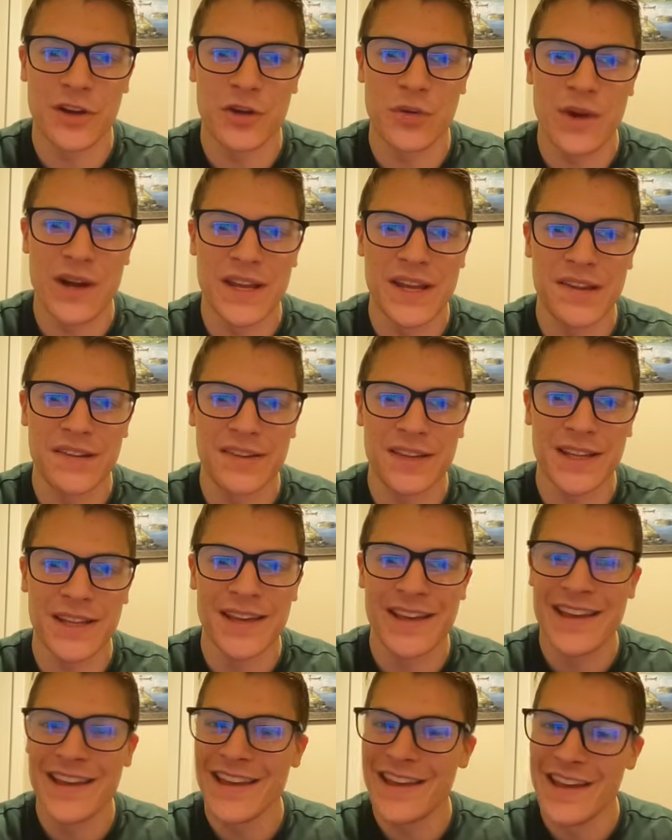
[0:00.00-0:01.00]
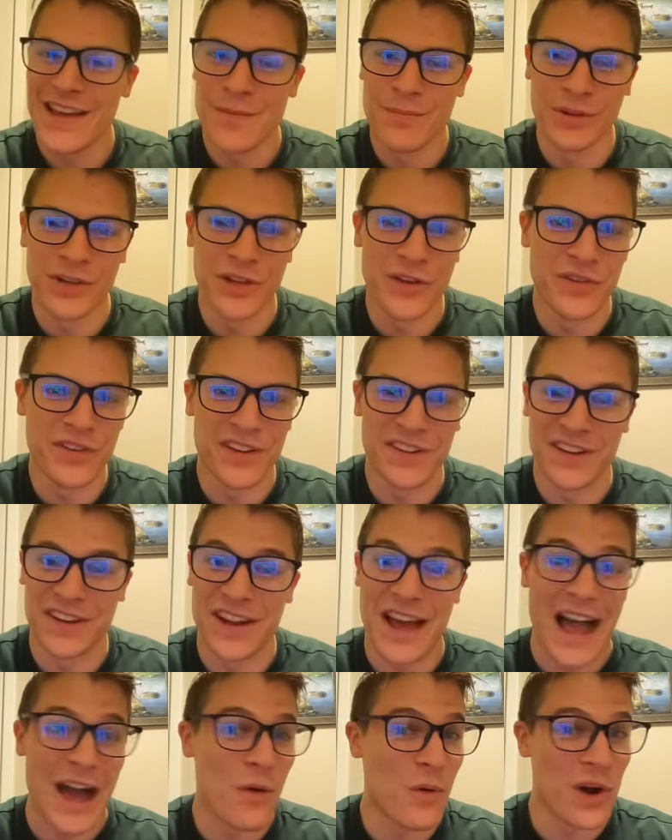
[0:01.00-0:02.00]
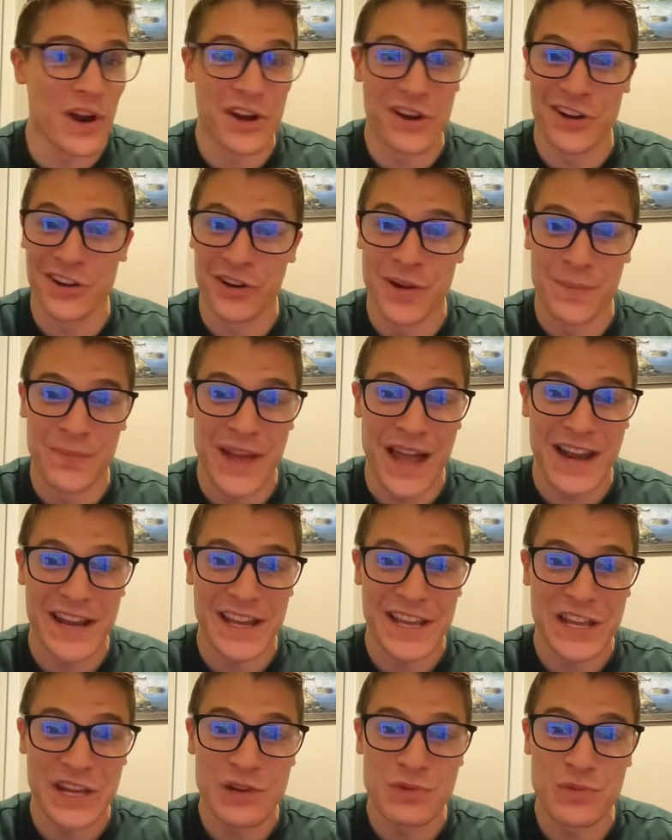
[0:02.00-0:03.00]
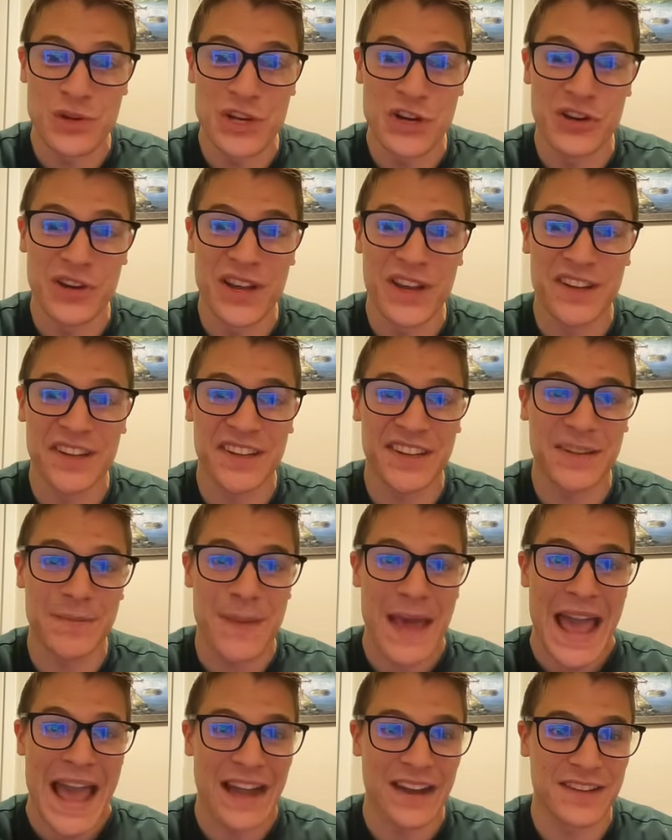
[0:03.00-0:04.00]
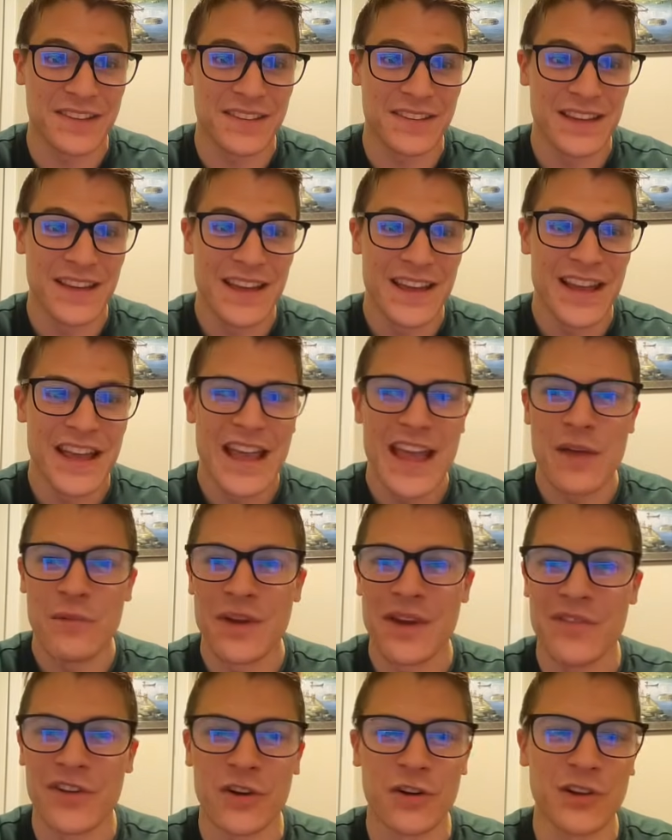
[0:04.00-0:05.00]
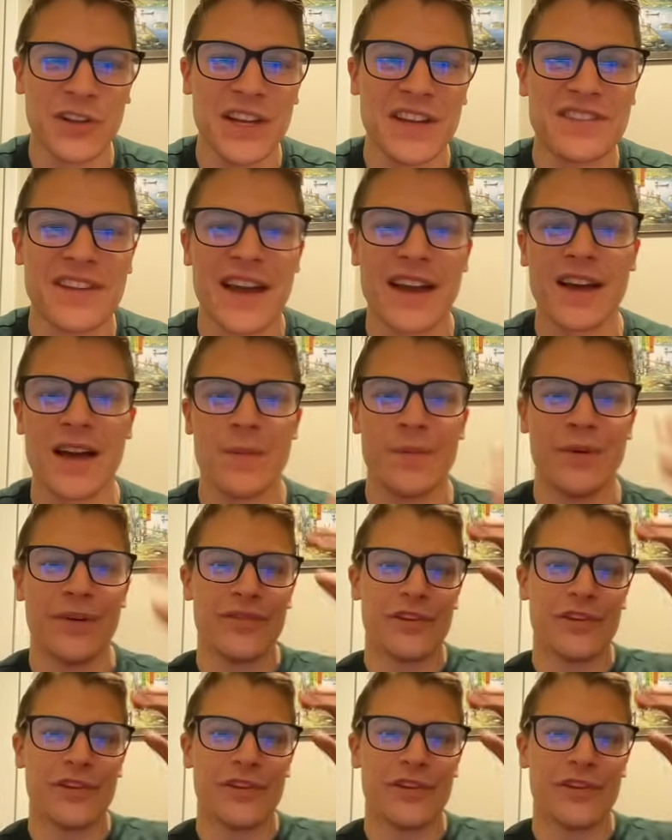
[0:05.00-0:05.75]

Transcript: tower quite easily. Blue does not want to interrupt that. He will get smacked. And we have an early tech up